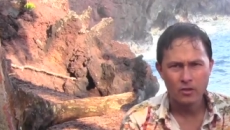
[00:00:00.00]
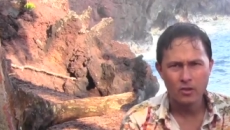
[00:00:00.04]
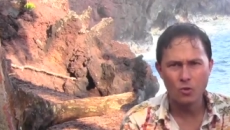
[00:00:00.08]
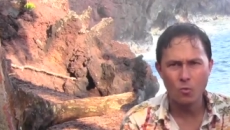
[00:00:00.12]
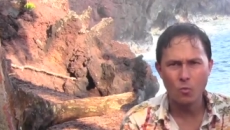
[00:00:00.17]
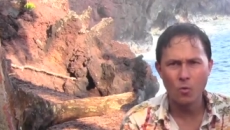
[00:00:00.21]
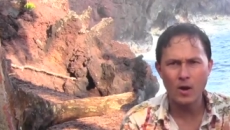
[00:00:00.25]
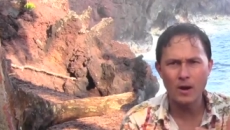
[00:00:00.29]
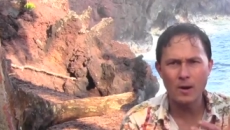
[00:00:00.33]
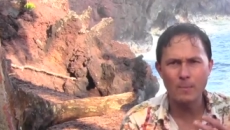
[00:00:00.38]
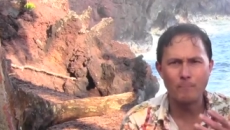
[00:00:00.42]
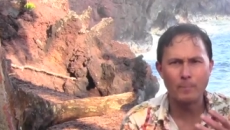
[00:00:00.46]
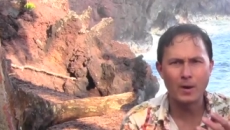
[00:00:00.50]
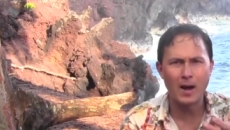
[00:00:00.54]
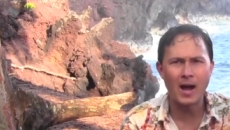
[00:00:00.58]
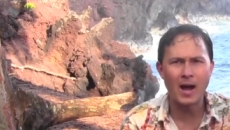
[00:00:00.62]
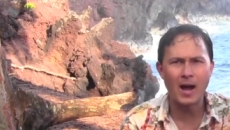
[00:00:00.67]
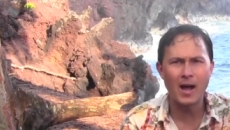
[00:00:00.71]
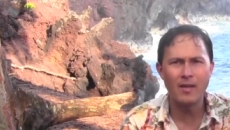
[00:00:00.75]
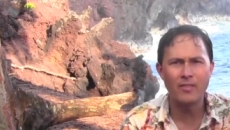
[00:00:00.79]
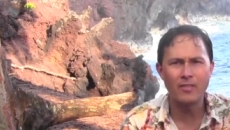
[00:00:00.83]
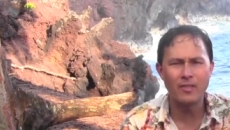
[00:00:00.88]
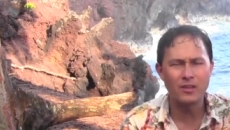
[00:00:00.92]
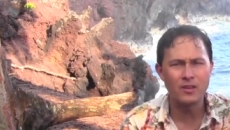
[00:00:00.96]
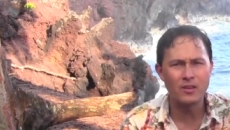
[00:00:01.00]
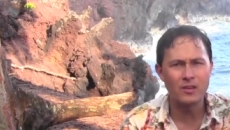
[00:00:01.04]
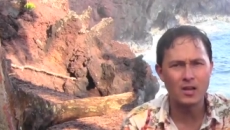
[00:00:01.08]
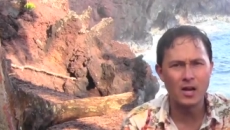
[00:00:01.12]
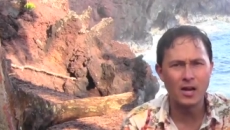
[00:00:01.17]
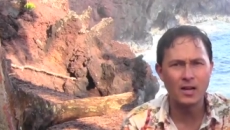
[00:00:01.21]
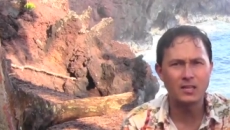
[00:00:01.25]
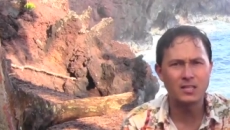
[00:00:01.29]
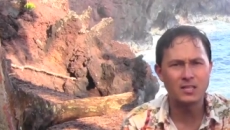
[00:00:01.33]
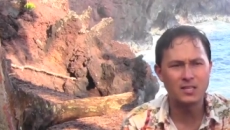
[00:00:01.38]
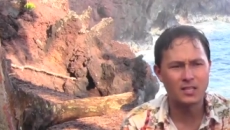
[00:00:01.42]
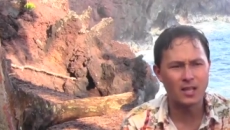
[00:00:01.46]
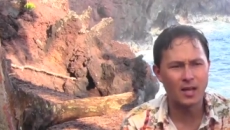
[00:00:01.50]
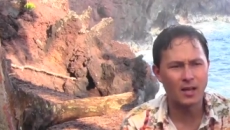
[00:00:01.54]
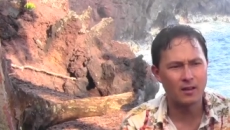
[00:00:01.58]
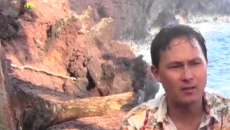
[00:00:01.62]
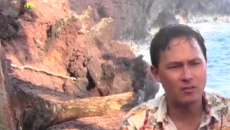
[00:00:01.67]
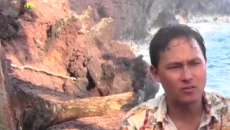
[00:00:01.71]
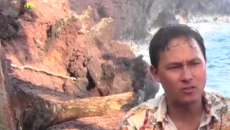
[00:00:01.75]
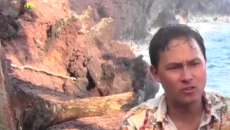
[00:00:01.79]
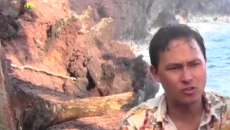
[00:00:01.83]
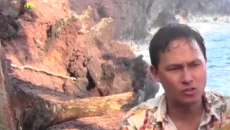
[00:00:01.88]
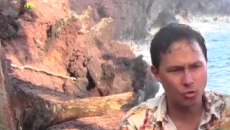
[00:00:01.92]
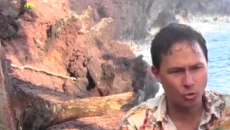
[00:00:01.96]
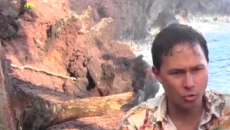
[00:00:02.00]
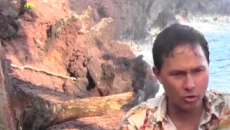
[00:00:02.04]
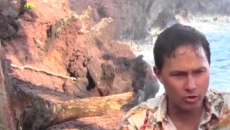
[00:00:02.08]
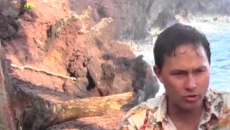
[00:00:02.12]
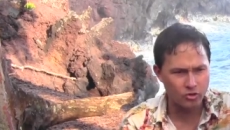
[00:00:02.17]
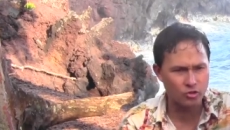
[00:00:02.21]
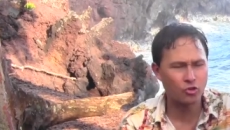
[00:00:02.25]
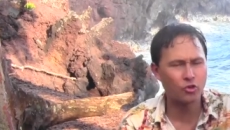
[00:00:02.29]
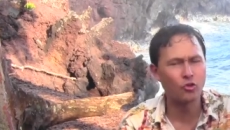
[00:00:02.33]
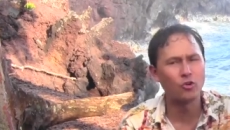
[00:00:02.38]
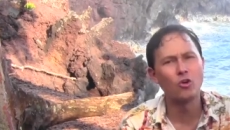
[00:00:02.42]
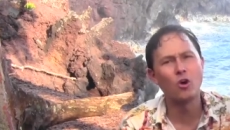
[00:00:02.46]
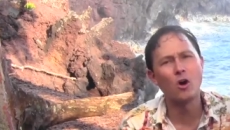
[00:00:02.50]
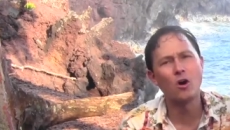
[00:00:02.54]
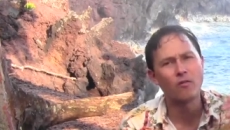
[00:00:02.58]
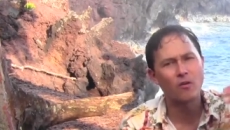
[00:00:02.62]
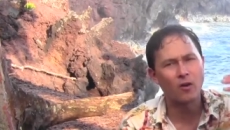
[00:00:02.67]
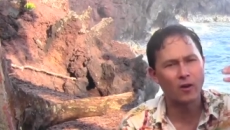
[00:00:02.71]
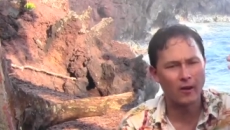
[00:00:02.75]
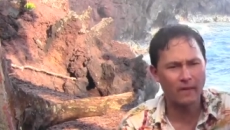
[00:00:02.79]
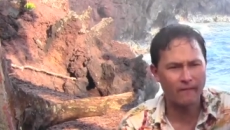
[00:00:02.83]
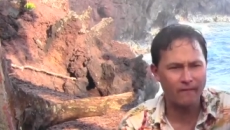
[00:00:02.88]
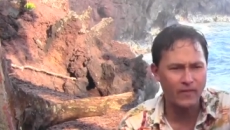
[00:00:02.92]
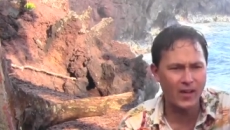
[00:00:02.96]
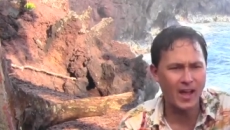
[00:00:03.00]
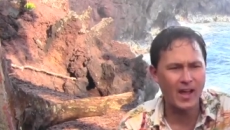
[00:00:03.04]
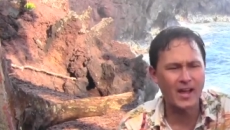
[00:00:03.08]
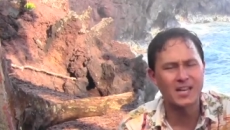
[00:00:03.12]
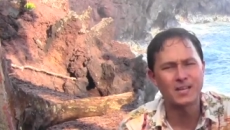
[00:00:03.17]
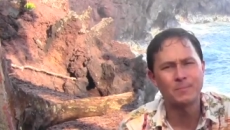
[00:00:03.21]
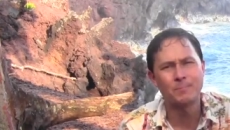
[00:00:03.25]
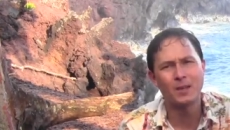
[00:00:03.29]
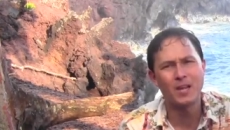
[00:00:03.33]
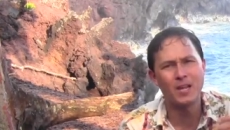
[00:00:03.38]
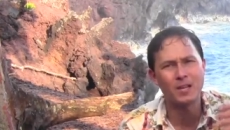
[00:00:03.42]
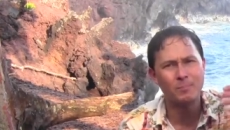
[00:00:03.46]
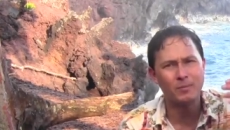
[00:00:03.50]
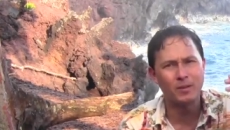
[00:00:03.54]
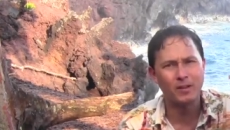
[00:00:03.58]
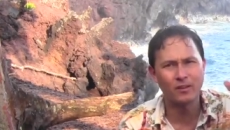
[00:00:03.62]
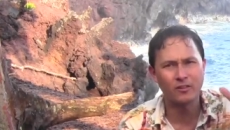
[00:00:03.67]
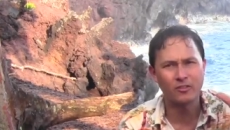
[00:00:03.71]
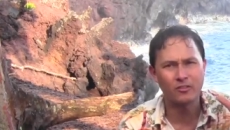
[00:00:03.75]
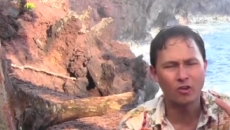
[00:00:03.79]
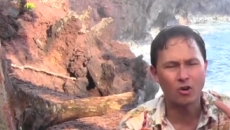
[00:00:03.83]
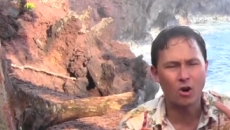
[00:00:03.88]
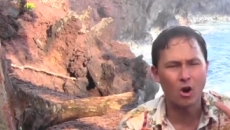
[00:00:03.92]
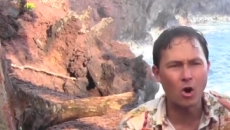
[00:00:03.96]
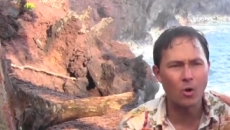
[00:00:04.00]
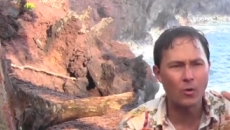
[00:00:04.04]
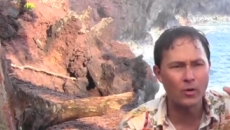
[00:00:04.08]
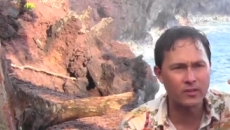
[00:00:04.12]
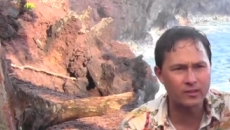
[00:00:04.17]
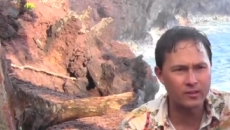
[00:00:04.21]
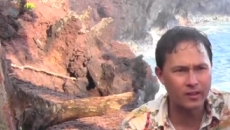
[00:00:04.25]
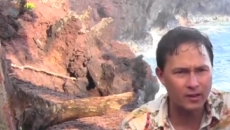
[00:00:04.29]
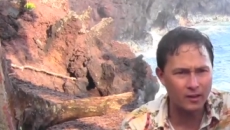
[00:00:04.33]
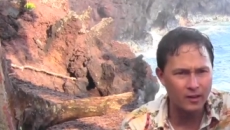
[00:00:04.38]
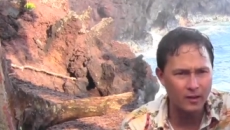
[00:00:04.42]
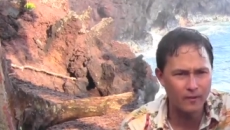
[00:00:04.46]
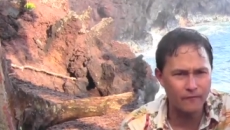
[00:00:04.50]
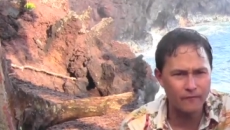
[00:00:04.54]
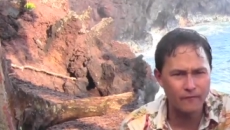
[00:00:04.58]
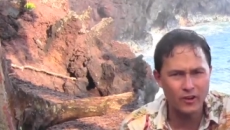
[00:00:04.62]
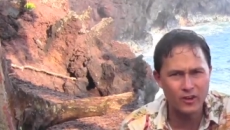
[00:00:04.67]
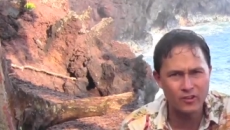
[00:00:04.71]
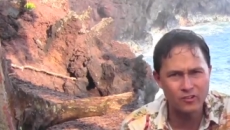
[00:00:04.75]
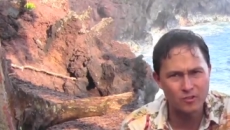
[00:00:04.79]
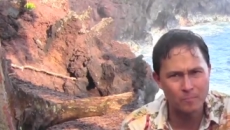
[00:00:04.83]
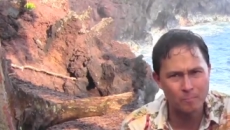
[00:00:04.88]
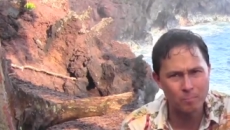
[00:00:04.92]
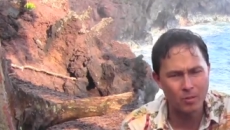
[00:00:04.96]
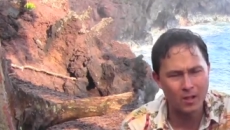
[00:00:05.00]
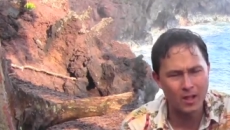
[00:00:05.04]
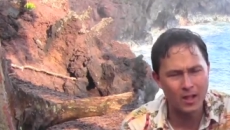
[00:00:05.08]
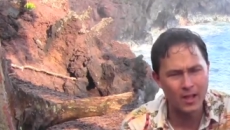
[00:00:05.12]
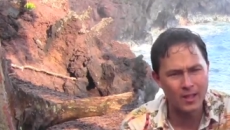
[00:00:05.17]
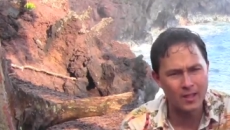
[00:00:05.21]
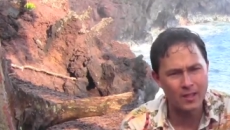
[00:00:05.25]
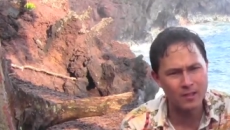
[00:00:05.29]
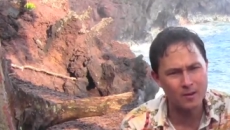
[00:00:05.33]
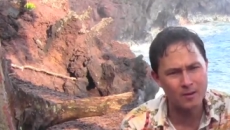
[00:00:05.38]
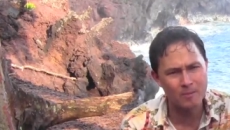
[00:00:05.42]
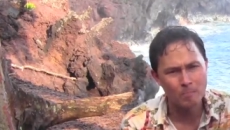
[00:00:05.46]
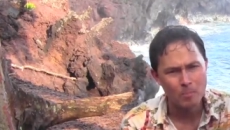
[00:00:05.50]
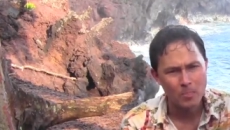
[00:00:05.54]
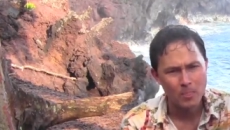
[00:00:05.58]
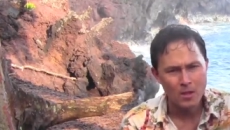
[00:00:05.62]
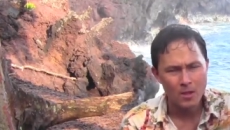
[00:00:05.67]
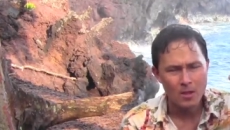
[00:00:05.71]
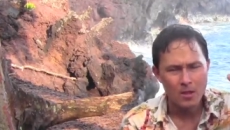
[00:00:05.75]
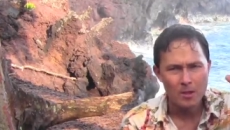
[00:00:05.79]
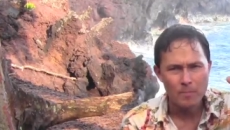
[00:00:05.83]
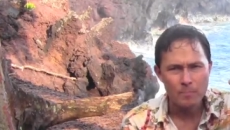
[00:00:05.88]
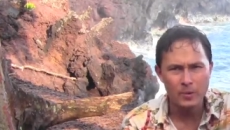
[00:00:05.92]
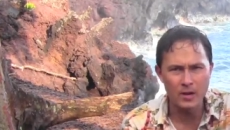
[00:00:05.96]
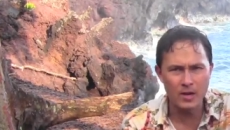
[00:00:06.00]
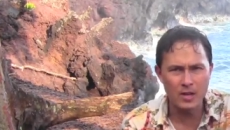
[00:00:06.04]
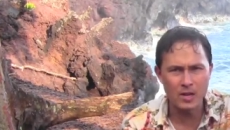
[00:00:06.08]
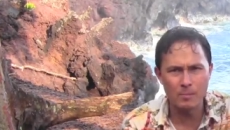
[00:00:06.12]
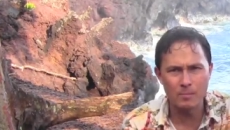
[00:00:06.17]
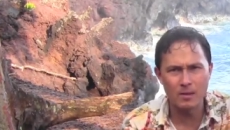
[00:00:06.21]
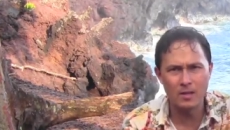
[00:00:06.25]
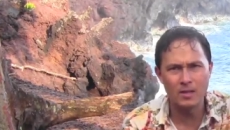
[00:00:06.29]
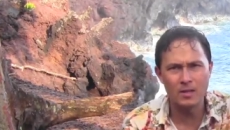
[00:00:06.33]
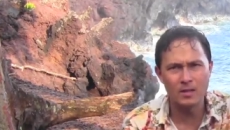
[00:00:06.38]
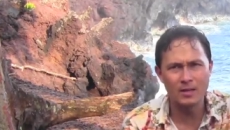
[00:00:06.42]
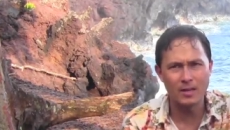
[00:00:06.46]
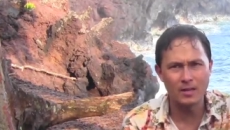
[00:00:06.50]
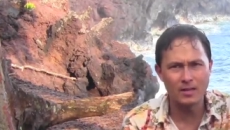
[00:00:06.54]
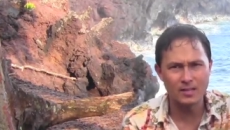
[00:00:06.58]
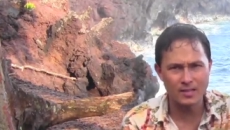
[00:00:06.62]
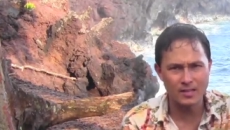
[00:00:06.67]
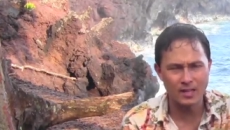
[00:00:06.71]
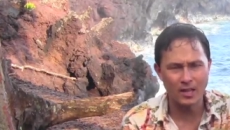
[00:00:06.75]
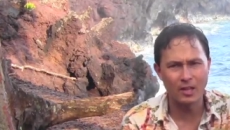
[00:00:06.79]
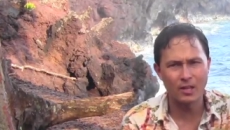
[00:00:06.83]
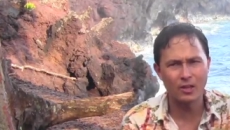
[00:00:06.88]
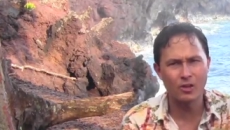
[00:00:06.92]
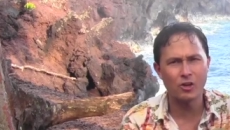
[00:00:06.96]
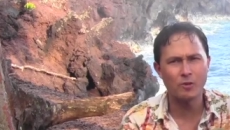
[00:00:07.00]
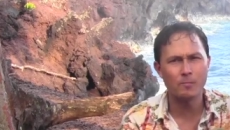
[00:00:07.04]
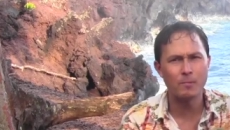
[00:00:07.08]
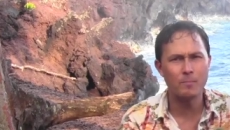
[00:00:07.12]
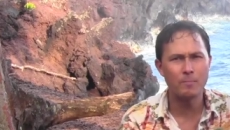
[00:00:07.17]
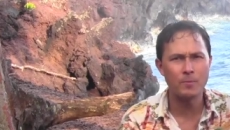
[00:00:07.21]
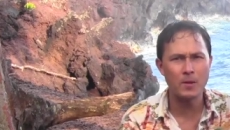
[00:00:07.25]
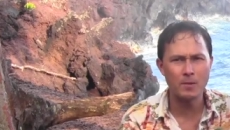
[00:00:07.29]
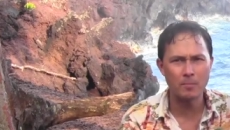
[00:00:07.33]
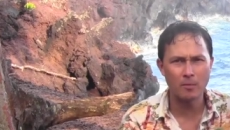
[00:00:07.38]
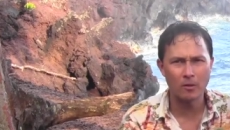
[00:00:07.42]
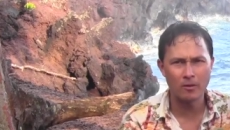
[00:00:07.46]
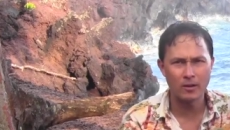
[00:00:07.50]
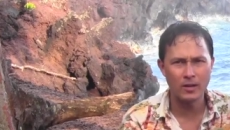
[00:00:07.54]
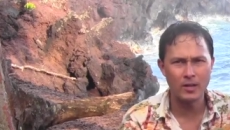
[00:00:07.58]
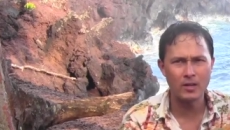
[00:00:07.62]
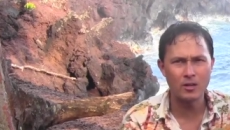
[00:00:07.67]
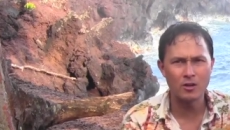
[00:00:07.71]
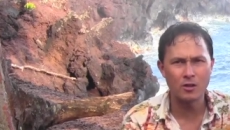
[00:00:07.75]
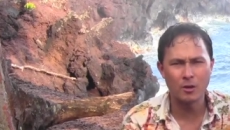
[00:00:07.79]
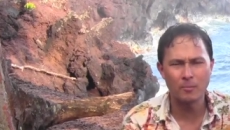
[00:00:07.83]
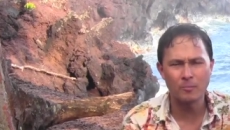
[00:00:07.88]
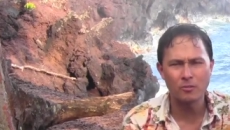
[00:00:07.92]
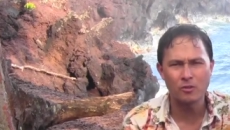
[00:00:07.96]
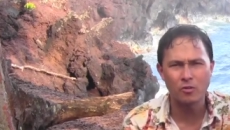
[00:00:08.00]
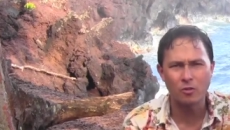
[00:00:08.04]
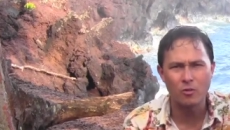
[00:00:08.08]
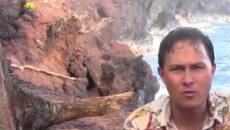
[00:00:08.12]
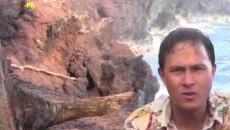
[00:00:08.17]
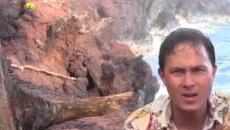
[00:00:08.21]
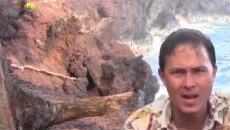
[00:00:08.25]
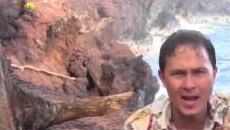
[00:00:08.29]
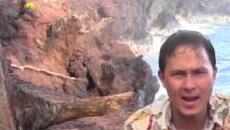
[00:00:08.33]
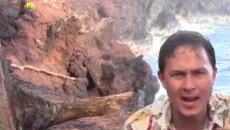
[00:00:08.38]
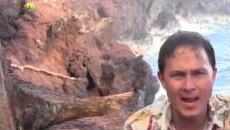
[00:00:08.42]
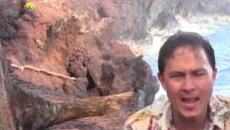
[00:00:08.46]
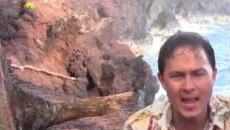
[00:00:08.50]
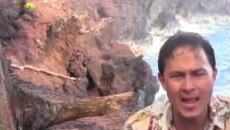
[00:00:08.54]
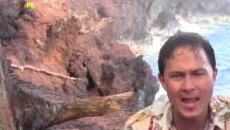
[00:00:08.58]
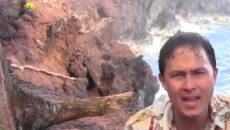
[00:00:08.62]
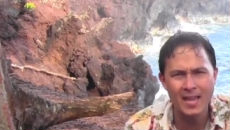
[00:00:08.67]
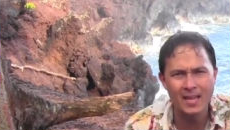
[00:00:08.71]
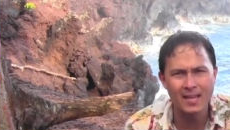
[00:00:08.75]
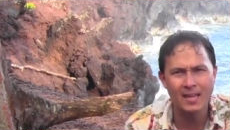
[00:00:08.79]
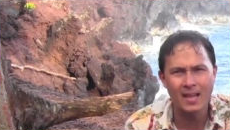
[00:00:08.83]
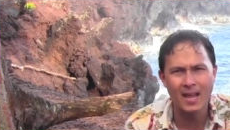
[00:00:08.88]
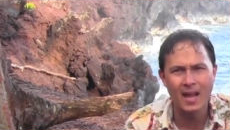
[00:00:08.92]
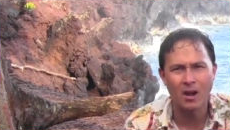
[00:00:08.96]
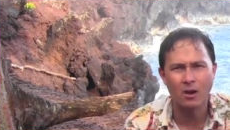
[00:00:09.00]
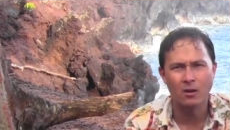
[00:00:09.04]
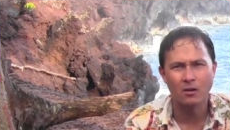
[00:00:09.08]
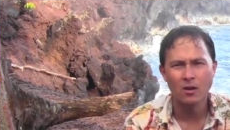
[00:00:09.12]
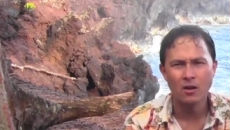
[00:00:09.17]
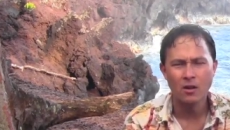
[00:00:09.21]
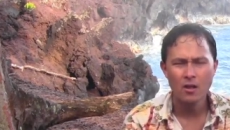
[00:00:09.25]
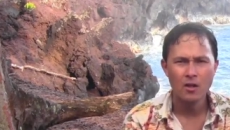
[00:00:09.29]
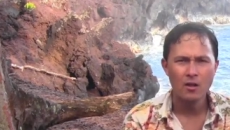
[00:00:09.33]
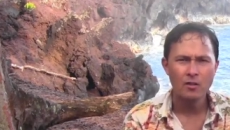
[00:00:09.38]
you want to buy the nuts that stores turn over on a fast pace because they're always getting a fresh supply in, putting them in and selling them and people are eating them so they're not hanging out.